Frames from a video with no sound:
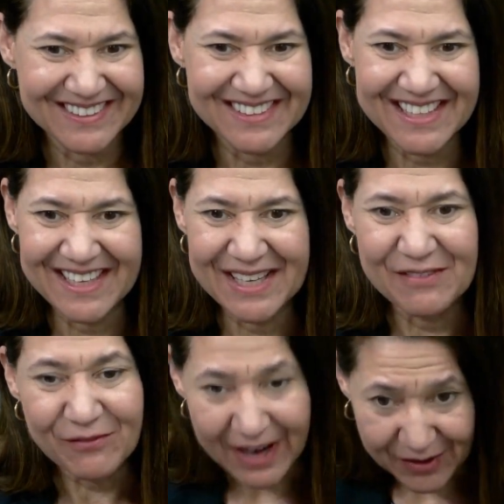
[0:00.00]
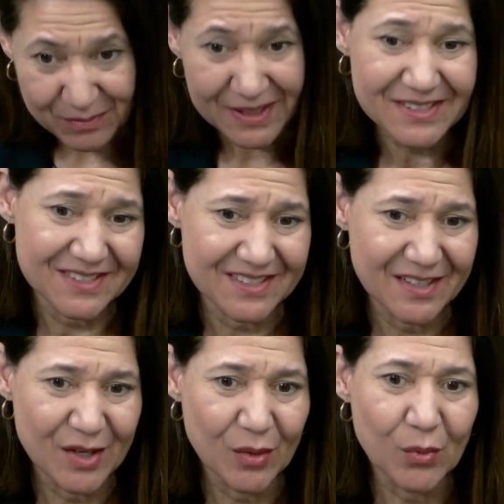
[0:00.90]
the environment.
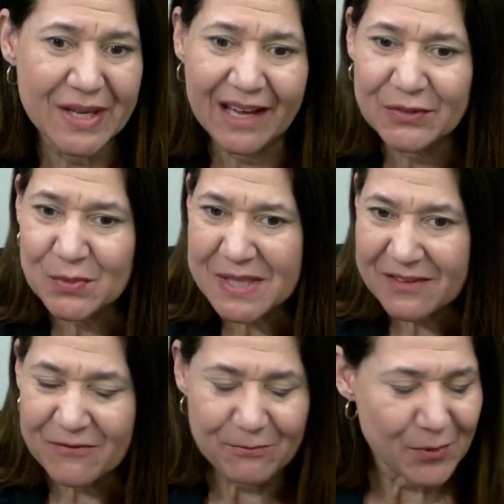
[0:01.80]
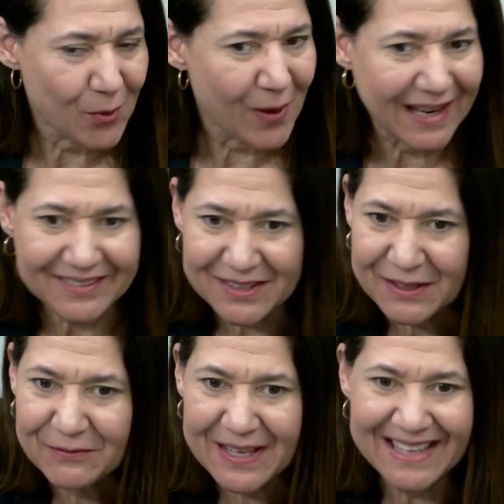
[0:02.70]
We have to be
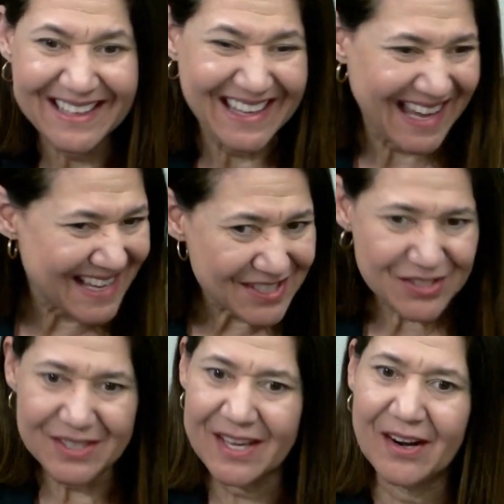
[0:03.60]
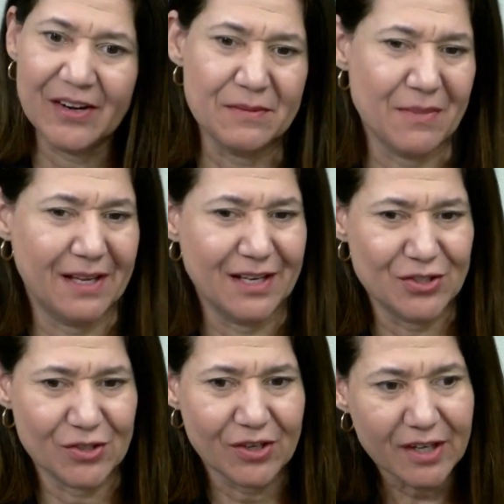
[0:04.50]
proactive, engage the hiring
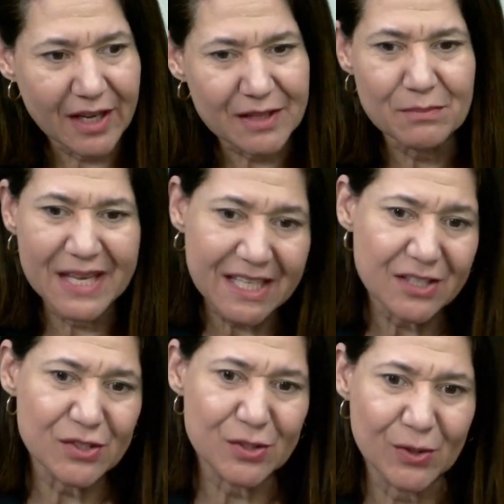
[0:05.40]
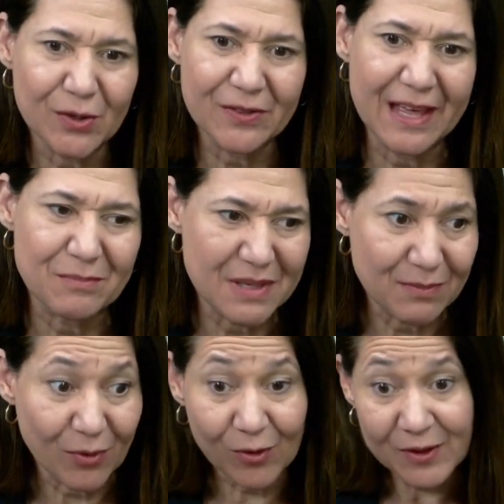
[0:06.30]
manager, and making sure that
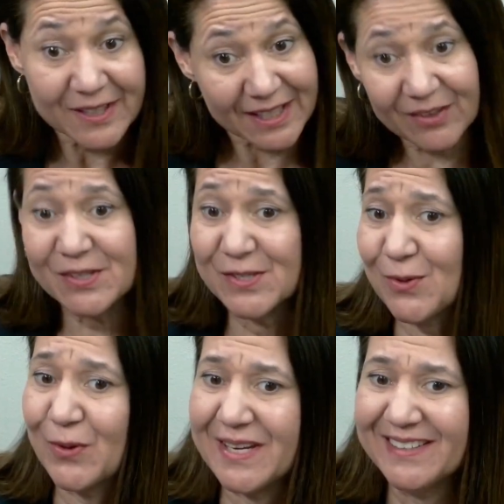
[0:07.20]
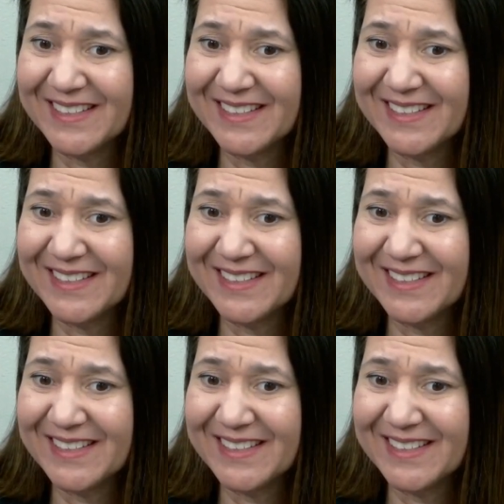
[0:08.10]
people hear a story.